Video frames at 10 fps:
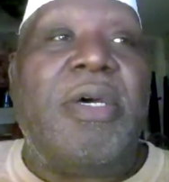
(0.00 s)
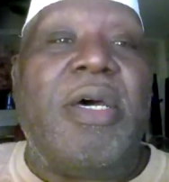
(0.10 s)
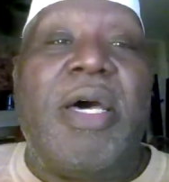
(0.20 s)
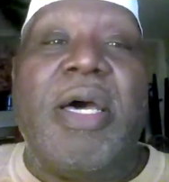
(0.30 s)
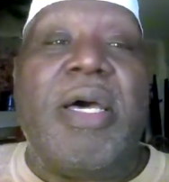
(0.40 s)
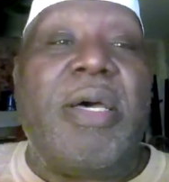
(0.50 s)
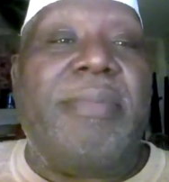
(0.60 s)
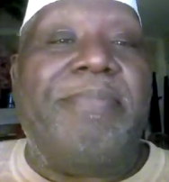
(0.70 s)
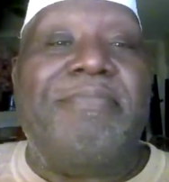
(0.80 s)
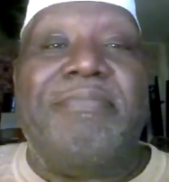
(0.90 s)
that's what
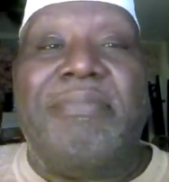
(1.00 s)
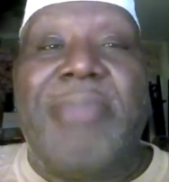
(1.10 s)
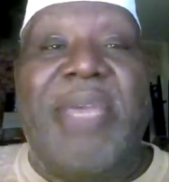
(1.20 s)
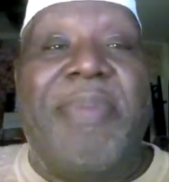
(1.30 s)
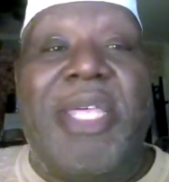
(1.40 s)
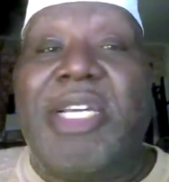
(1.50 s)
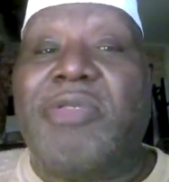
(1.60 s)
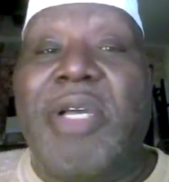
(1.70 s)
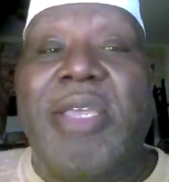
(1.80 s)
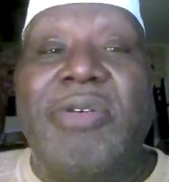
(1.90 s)
YouTube is
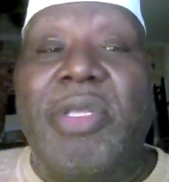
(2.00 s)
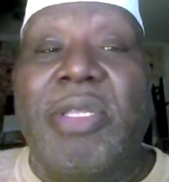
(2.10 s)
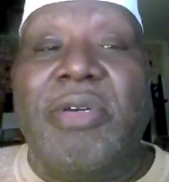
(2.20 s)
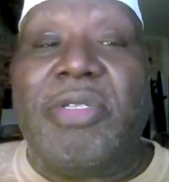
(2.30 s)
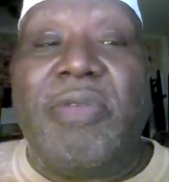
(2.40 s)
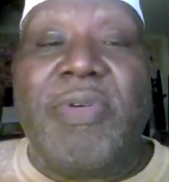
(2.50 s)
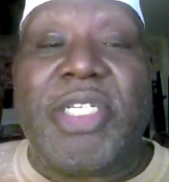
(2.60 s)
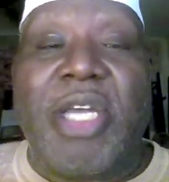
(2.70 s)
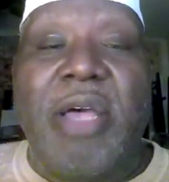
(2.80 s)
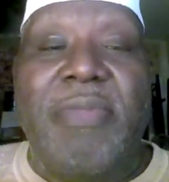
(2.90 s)
coming to, and
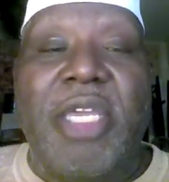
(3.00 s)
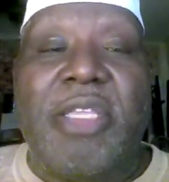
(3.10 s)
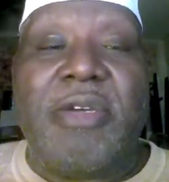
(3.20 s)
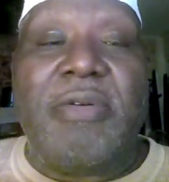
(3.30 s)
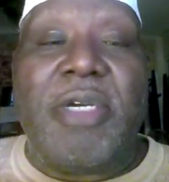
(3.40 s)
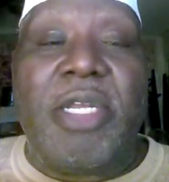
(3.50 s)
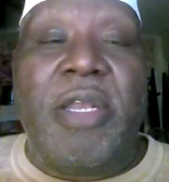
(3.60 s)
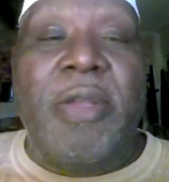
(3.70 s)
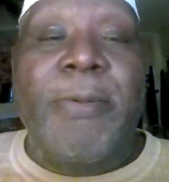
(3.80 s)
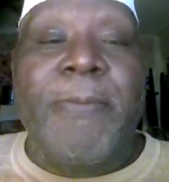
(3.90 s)
I don't know
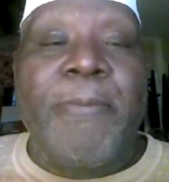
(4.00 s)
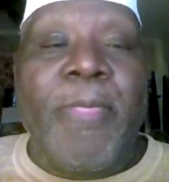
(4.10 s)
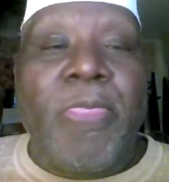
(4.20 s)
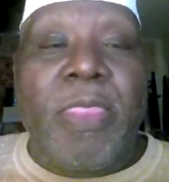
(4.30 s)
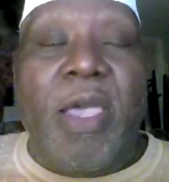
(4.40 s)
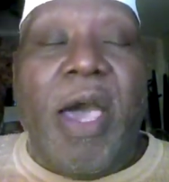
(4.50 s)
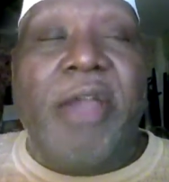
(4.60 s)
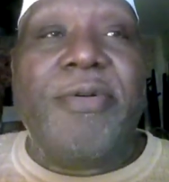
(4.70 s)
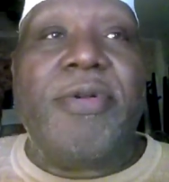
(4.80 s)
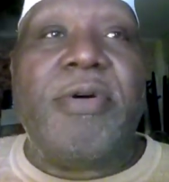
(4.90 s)
whether I
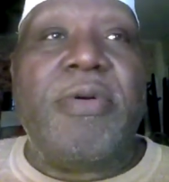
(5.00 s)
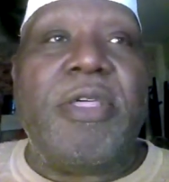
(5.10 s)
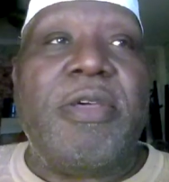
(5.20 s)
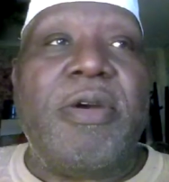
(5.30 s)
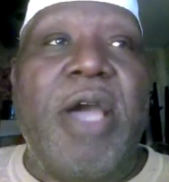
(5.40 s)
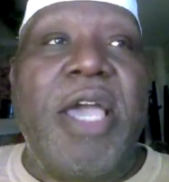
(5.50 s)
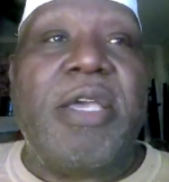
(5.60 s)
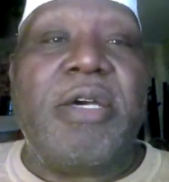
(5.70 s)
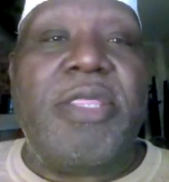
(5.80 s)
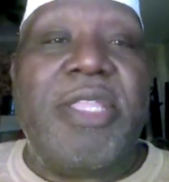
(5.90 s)
condemn it or not.
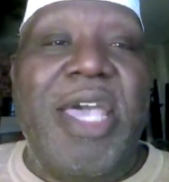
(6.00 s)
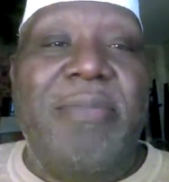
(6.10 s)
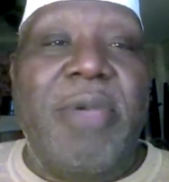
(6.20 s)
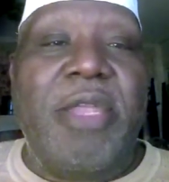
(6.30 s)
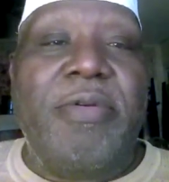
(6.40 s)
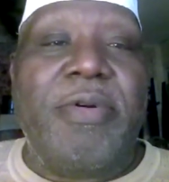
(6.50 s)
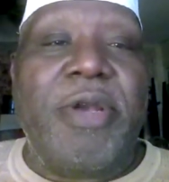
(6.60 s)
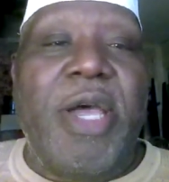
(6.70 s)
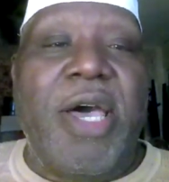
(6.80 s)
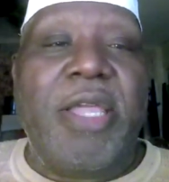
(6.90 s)
You know, my
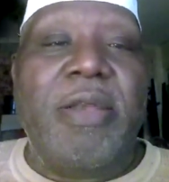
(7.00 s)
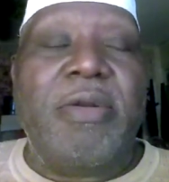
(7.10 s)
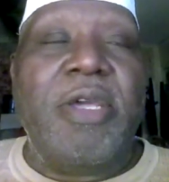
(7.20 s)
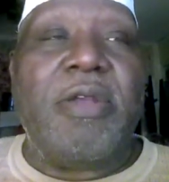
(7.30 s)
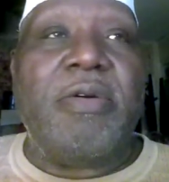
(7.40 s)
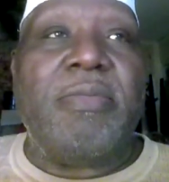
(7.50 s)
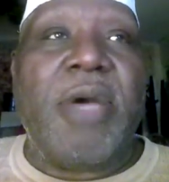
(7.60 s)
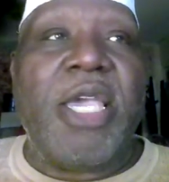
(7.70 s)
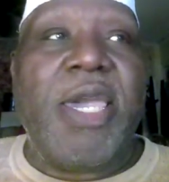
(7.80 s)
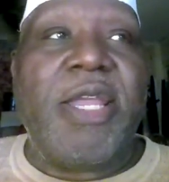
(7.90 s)
attitude is that
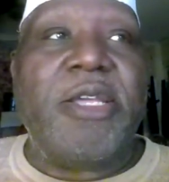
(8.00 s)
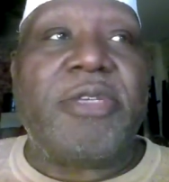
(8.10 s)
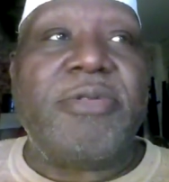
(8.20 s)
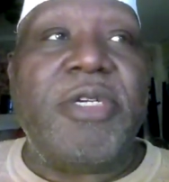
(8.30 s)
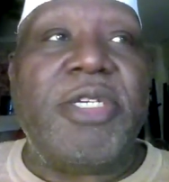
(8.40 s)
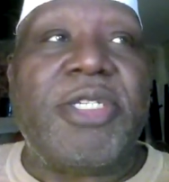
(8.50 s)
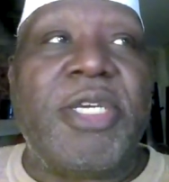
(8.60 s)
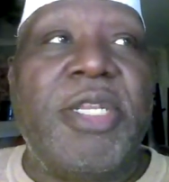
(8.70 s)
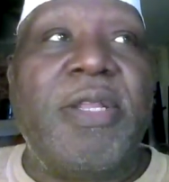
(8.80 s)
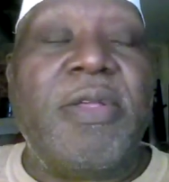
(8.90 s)
if
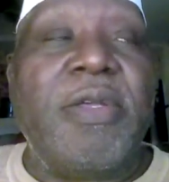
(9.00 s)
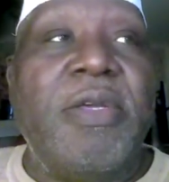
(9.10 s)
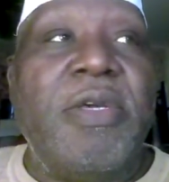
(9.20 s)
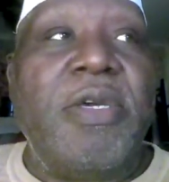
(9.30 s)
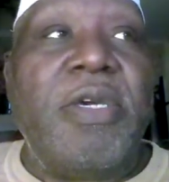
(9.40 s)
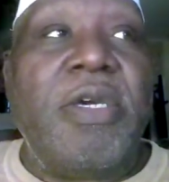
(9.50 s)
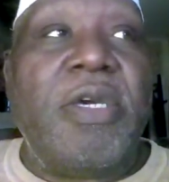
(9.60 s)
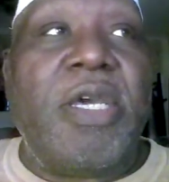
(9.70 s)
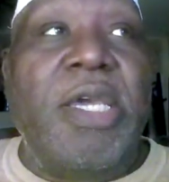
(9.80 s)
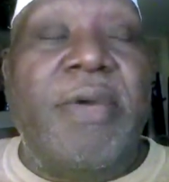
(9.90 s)
a channel
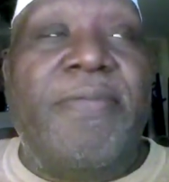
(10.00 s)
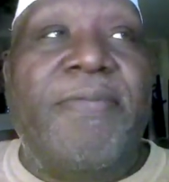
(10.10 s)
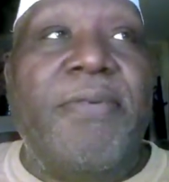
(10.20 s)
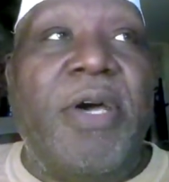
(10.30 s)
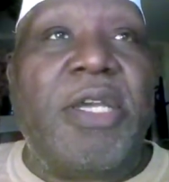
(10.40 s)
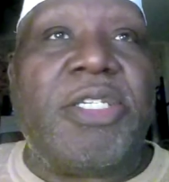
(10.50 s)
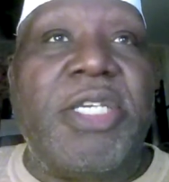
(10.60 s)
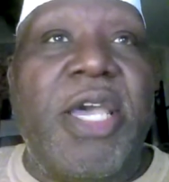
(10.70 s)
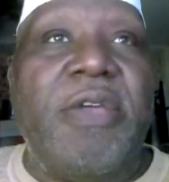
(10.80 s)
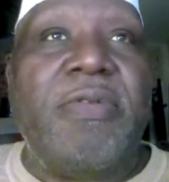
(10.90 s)
is being watched by
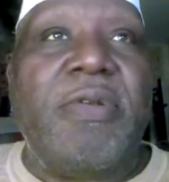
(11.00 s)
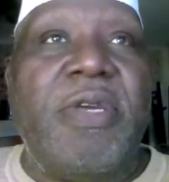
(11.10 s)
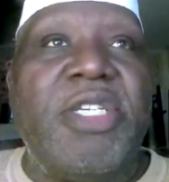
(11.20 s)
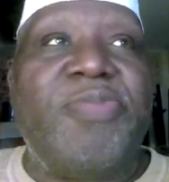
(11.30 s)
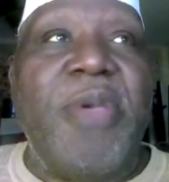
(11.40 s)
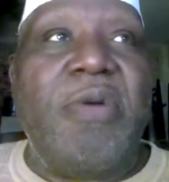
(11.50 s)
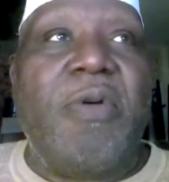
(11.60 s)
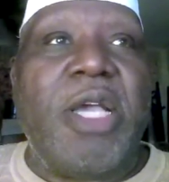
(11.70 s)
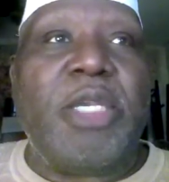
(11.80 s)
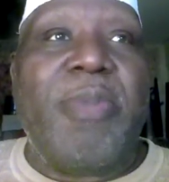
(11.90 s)
adults and that's what
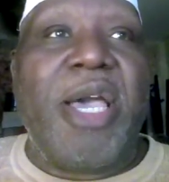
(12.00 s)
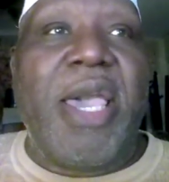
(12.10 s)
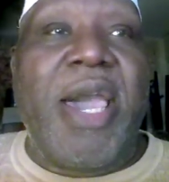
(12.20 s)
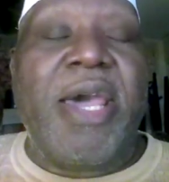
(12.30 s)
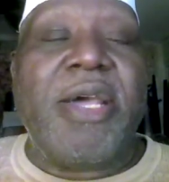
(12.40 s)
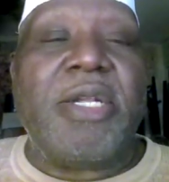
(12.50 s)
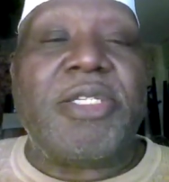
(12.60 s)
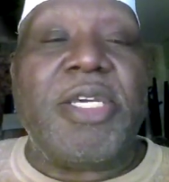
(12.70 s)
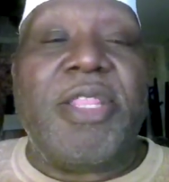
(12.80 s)
adults want to watch,